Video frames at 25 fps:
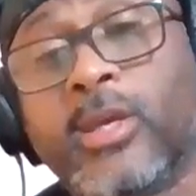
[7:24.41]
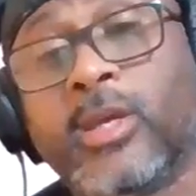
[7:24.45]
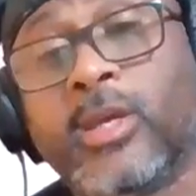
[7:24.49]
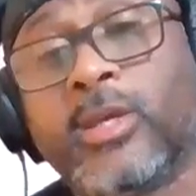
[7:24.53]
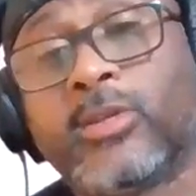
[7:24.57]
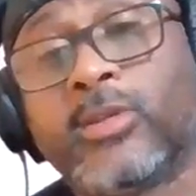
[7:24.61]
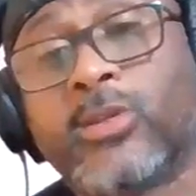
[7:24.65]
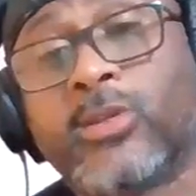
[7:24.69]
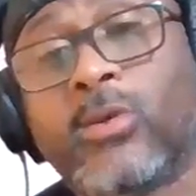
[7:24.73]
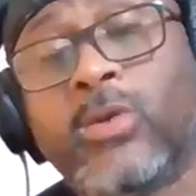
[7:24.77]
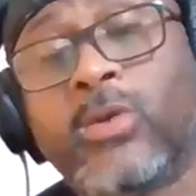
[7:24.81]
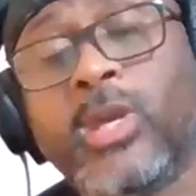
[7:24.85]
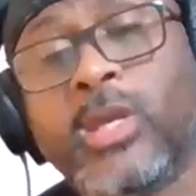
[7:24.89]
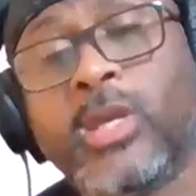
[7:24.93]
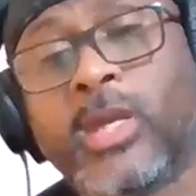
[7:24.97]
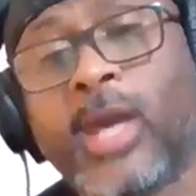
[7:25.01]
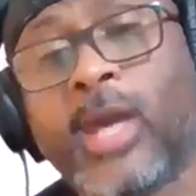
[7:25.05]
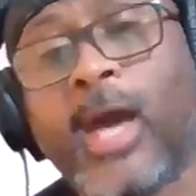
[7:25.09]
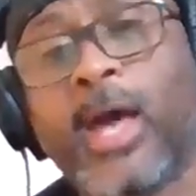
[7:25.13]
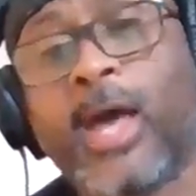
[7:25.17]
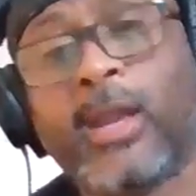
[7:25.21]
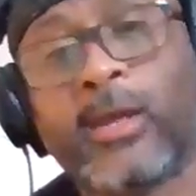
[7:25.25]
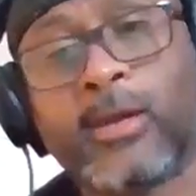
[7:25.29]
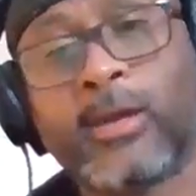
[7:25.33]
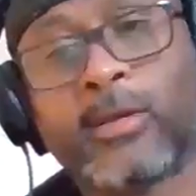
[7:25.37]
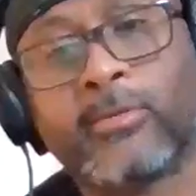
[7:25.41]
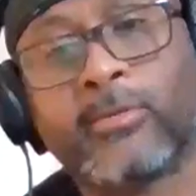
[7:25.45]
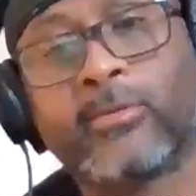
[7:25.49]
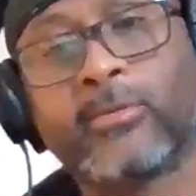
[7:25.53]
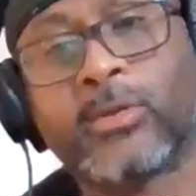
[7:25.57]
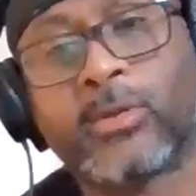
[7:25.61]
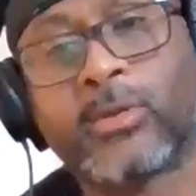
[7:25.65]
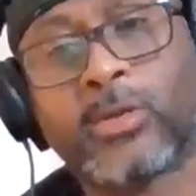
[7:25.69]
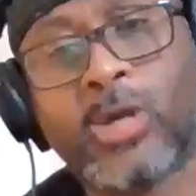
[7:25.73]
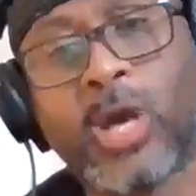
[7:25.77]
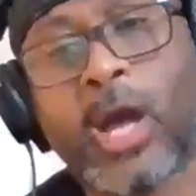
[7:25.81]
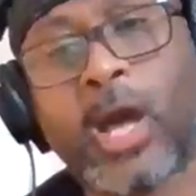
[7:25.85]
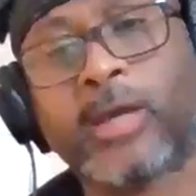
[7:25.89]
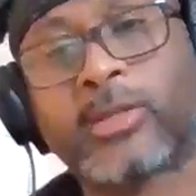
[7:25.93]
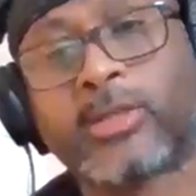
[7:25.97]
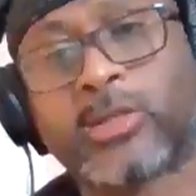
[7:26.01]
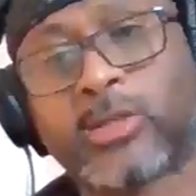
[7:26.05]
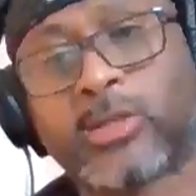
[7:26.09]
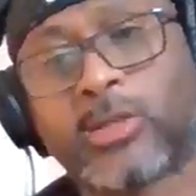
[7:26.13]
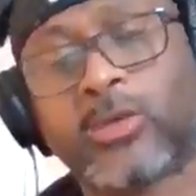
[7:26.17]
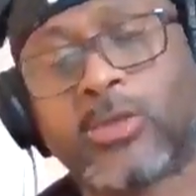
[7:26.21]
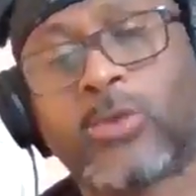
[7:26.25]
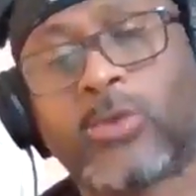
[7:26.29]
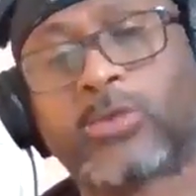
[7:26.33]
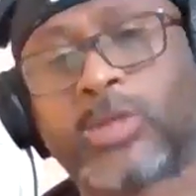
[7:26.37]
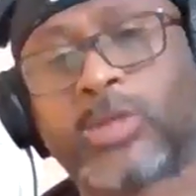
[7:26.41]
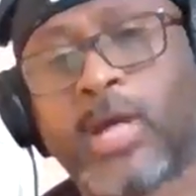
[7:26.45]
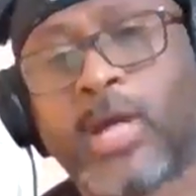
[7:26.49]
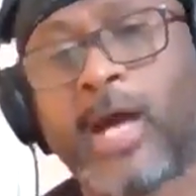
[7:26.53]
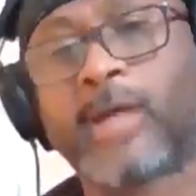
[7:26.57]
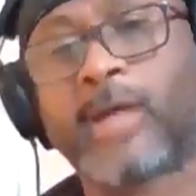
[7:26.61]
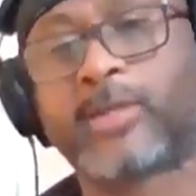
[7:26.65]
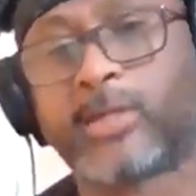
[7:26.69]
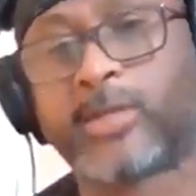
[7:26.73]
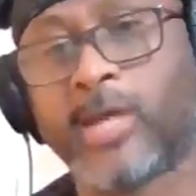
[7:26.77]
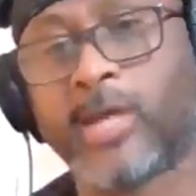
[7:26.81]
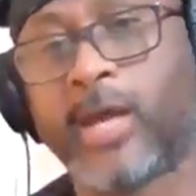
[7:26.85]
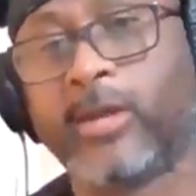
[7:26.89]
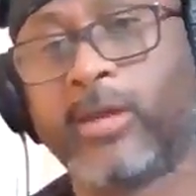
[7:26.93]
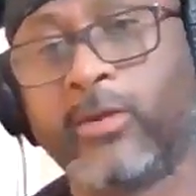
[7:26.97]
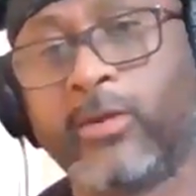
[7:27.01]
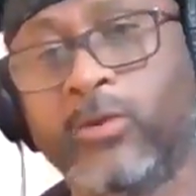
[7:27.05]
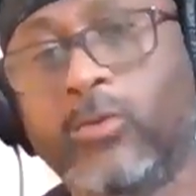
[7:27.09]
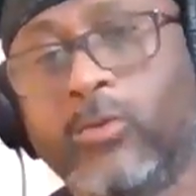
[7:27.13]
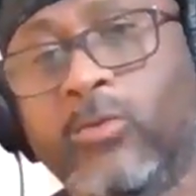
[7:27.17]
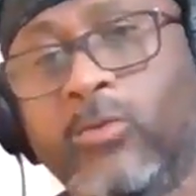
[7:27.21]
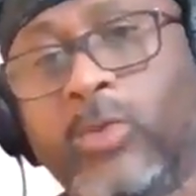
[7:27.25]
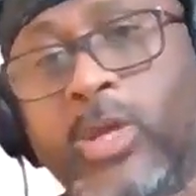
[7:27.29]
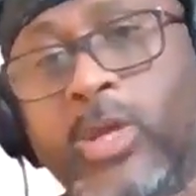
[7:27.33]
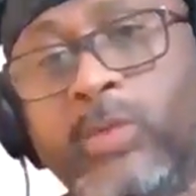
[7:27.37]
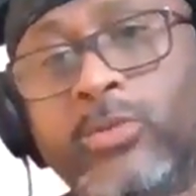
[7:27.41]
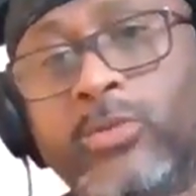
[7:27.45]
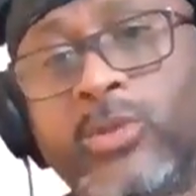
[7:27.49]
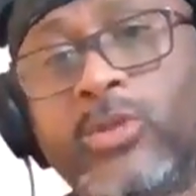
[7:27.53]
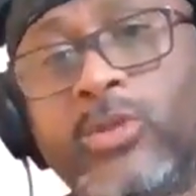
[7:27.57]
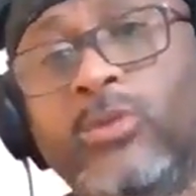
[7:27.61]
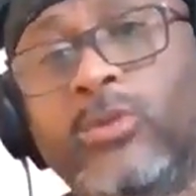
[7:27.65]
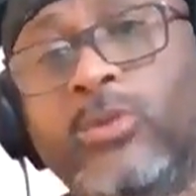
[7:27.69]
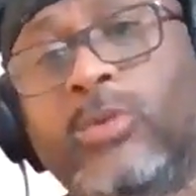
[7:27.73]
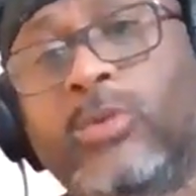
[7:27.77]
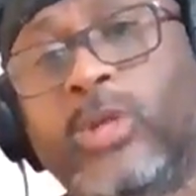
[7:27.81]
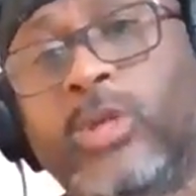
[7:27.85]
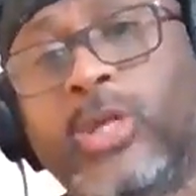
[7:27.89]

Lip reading: So he Coach Cox kind of knew what he was doing.